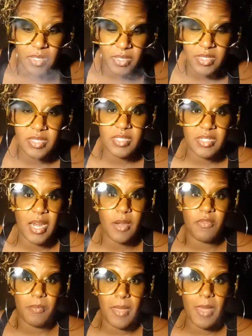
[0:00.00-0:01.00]
This is a Diary
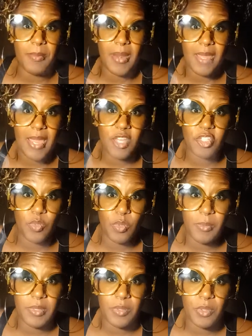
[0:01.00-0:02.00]
of a Mad Black Ashy
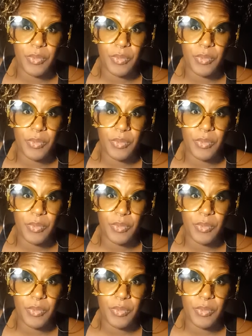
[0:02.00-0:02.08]
Woman.